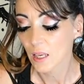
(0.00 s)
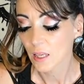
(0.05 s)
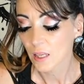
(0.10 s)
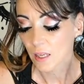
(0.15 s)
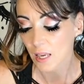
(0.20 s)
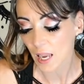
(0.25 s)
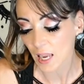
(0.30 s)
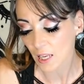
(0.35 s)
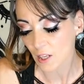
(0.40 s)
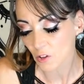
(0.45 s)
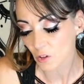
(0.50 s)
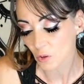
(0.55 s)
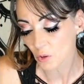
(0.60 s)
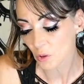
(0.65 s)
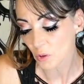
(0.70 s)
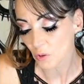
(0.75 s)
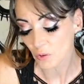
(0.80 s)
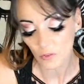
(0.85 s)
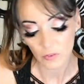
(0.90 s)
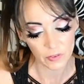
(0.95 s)

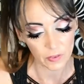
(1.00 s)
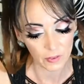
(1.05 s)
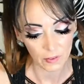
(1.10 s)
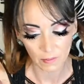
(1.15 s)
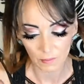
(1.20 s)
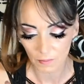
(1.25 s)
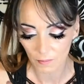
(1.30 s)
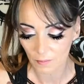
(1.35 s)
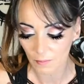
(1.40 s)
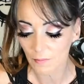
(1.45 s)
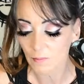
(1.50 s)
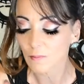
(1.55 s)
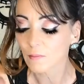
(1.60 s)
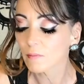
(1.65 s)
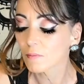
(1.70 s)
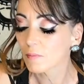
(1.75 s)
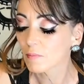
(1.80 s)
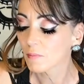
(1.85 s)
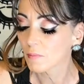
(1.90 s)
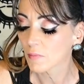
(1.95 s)
candles,
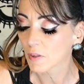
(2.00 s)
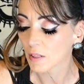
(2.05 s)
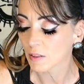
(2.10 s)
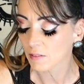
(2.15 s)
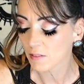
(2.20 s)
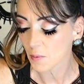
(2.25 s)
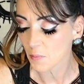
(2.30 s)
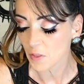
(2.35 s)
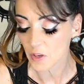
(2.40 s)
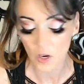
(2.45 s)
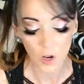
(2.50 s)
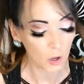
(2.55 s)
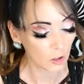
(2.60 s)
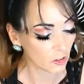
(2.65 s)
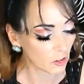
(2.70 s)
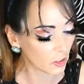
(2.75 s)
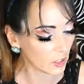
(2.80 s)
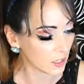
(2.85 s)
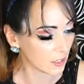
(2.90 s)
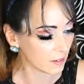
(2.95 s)
something to hold
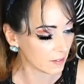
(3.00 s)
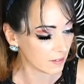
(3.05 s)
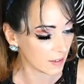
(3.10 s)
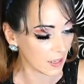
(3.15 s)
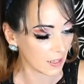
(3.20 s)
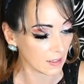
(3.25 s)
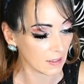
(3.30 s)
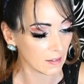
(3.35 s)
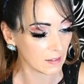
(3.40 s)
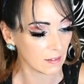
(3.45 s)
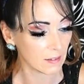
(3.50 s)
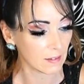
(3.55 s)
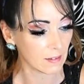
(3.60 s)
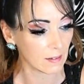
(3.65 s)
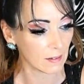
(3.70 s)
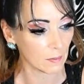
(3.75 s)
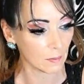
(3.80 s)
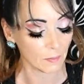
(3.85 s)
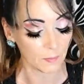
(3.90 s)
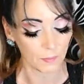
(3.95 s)
your incense,